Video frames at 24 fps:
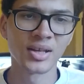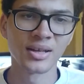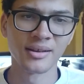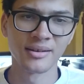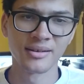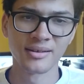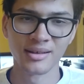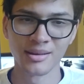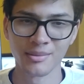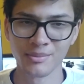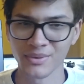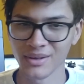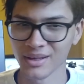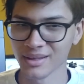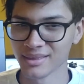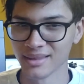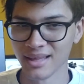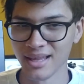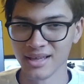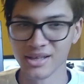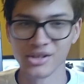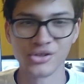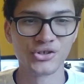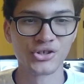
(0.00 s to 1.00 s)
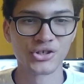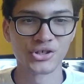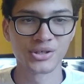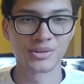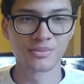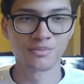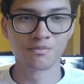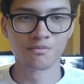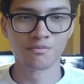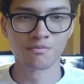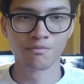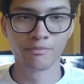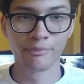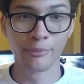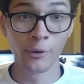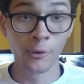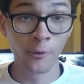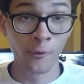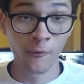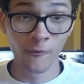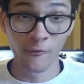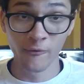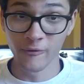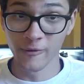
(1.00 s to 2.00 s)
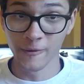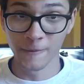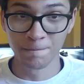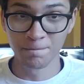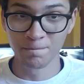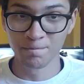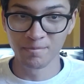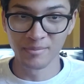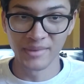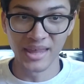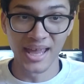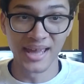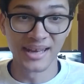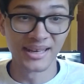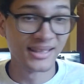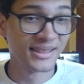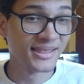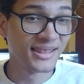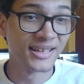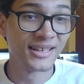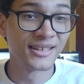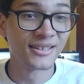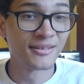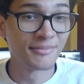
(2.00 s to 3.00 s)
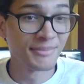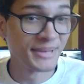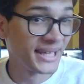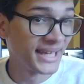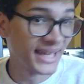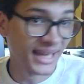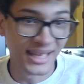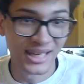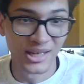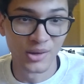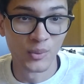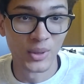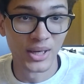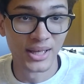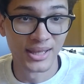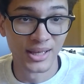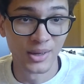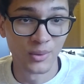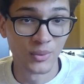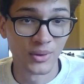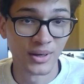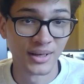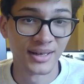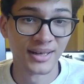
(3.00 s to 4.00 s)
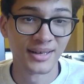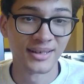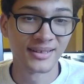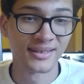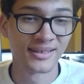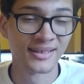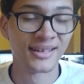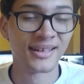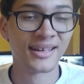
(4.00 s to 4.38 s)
It seems like they can just poof anything to be any way they want it.